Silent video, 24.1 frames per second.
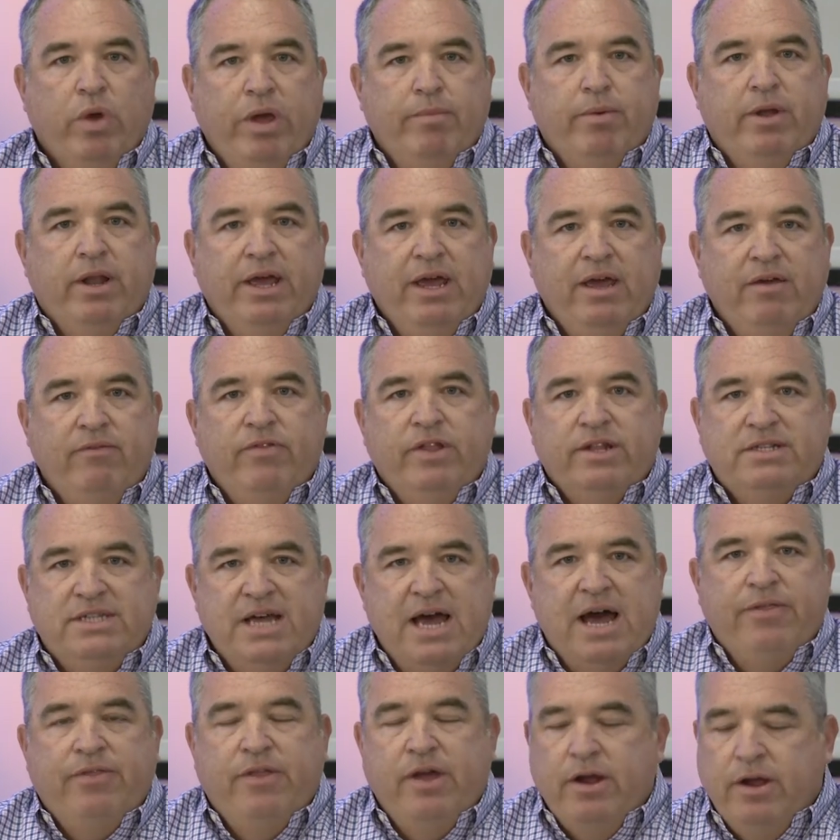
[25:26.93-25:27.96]
believe that's
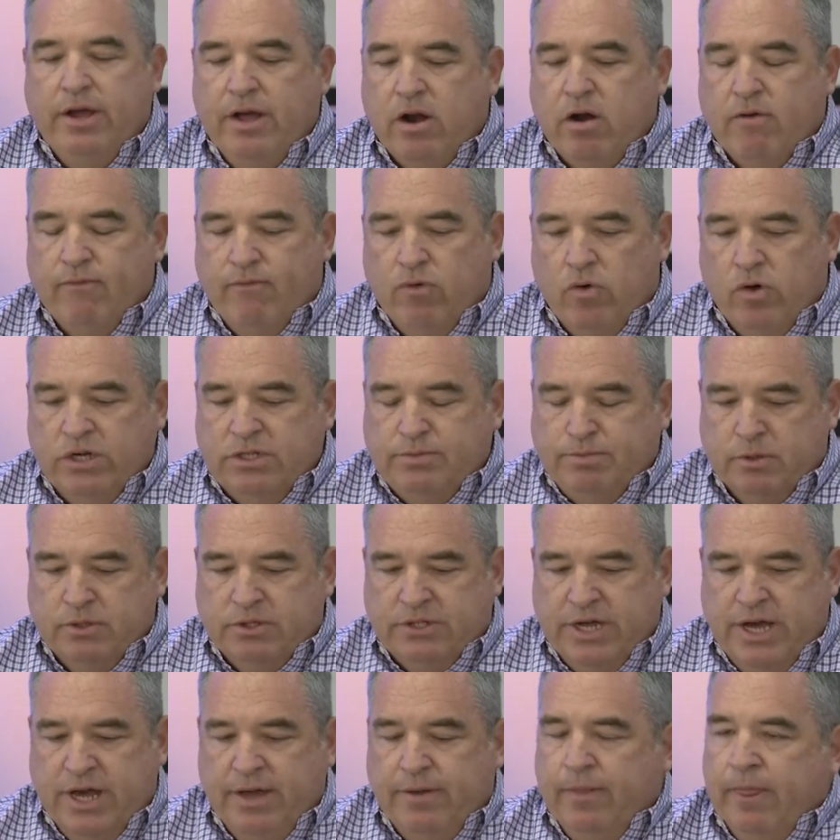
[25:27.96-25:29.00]
out there, get our voice per
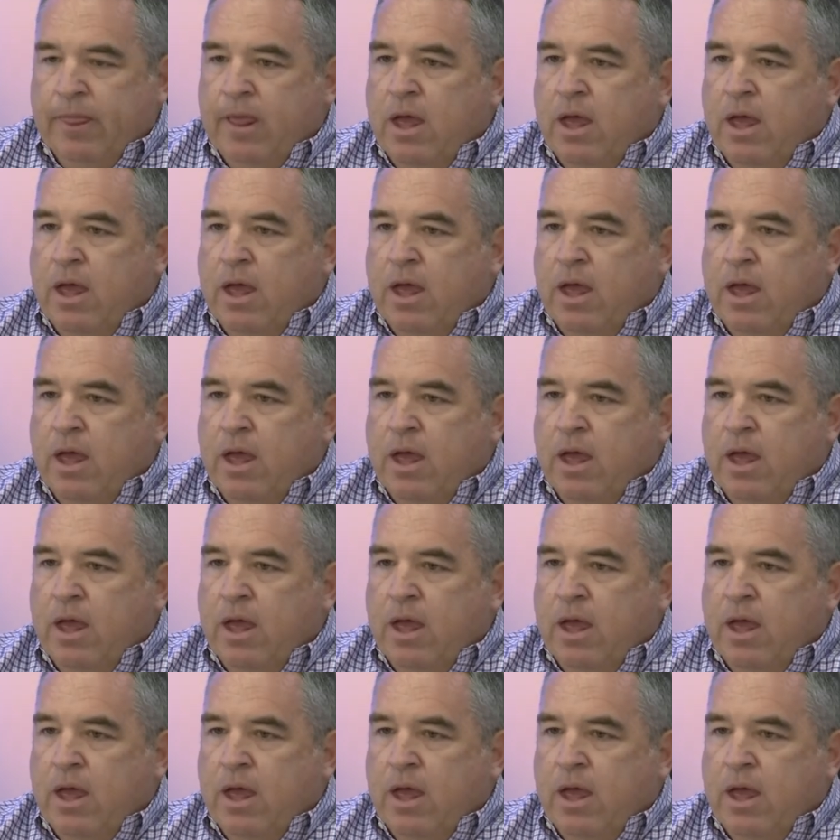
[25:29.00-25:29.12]
se.